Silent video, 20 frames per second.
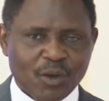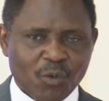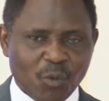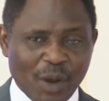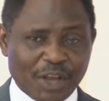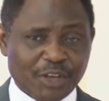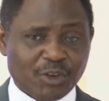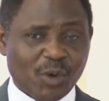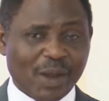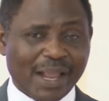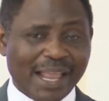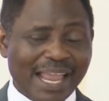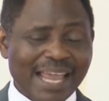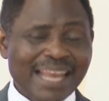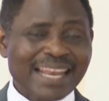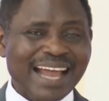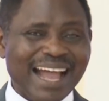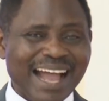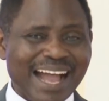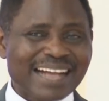When you
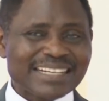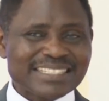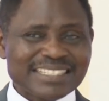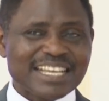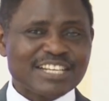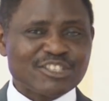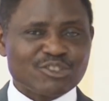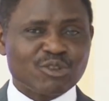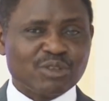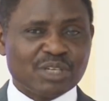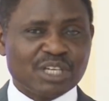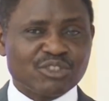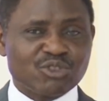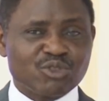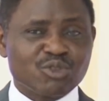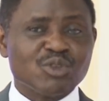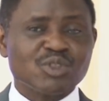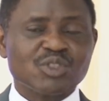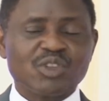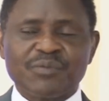gain access to the
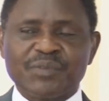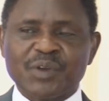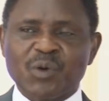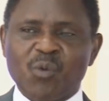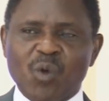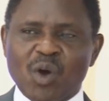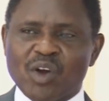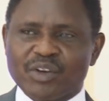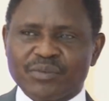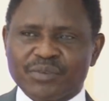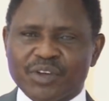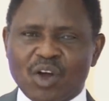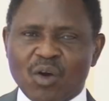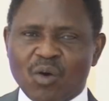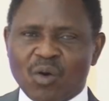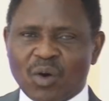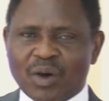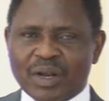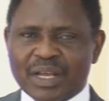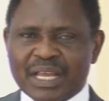truth of the word of
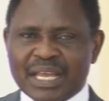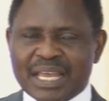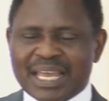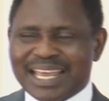God,